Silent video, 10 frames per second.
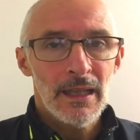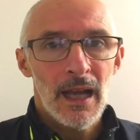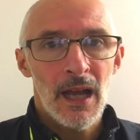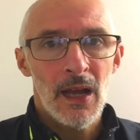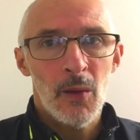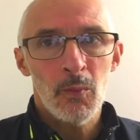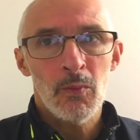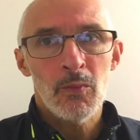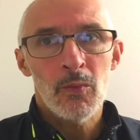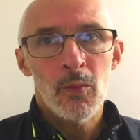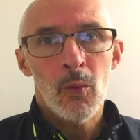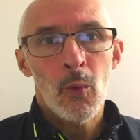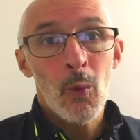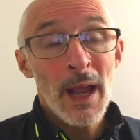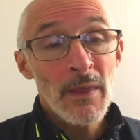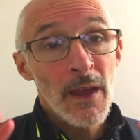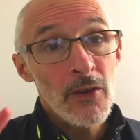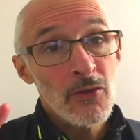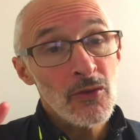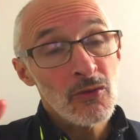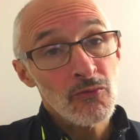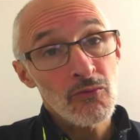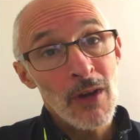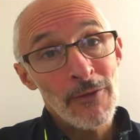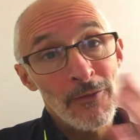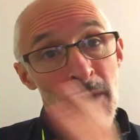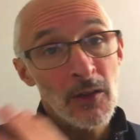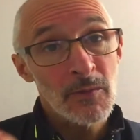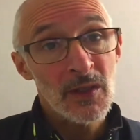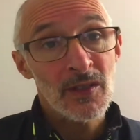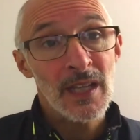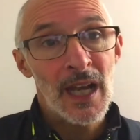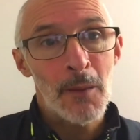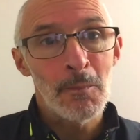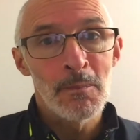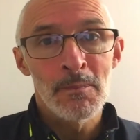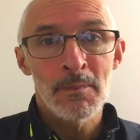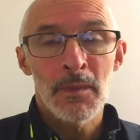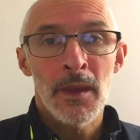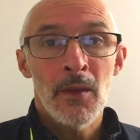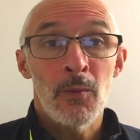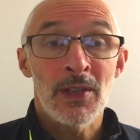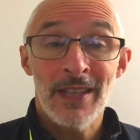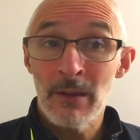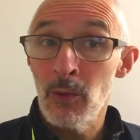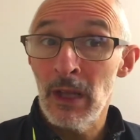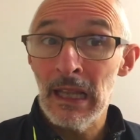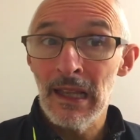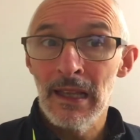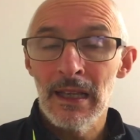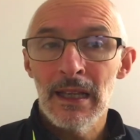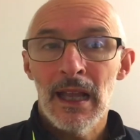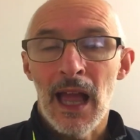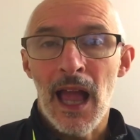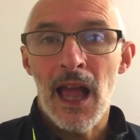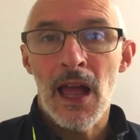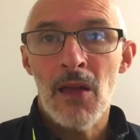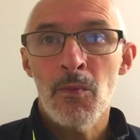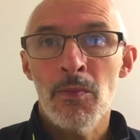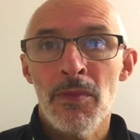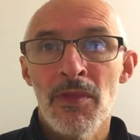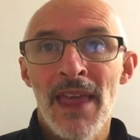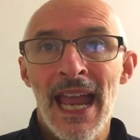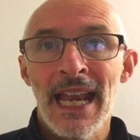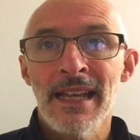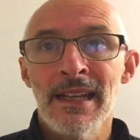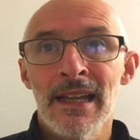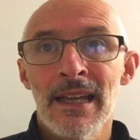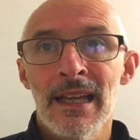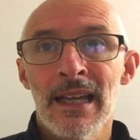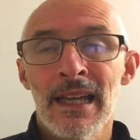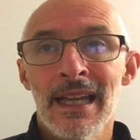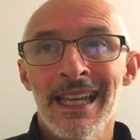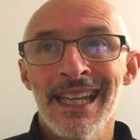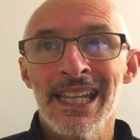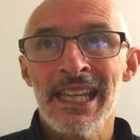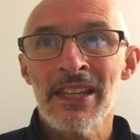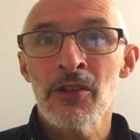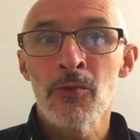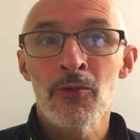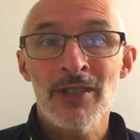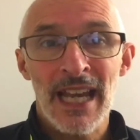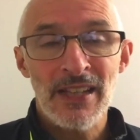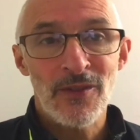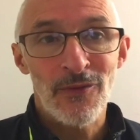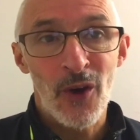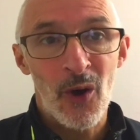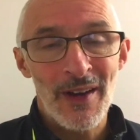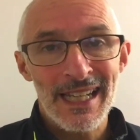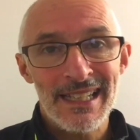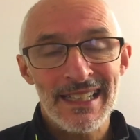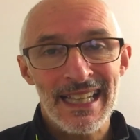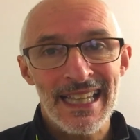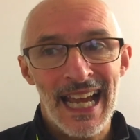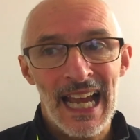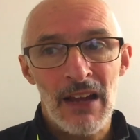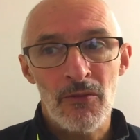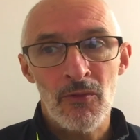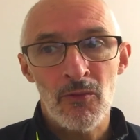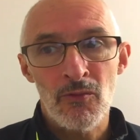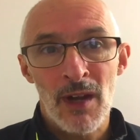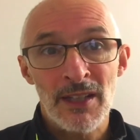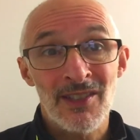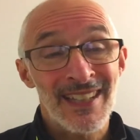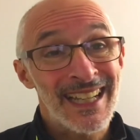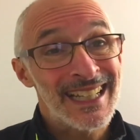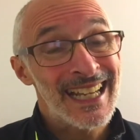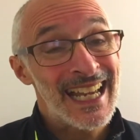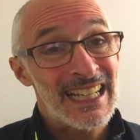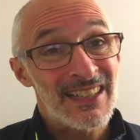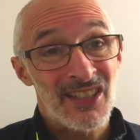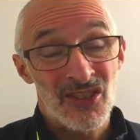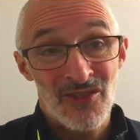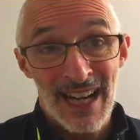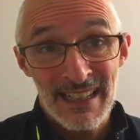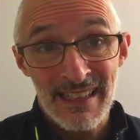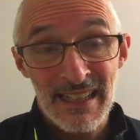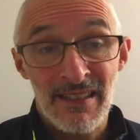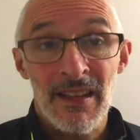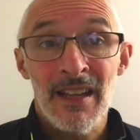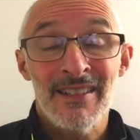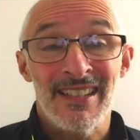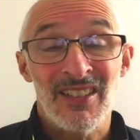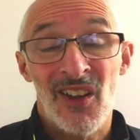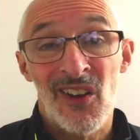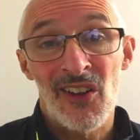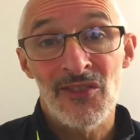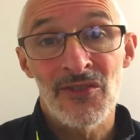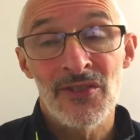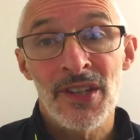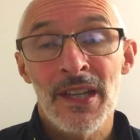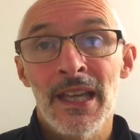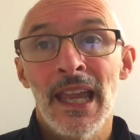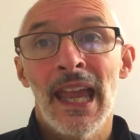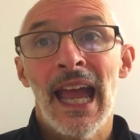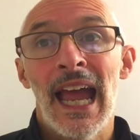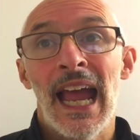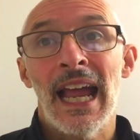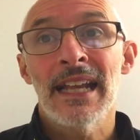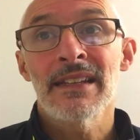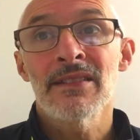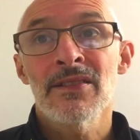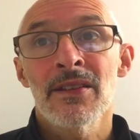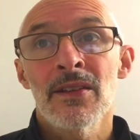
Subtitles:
when those rough moments come, which they will, then you will tend to find that runners can get distracted, disheartened, and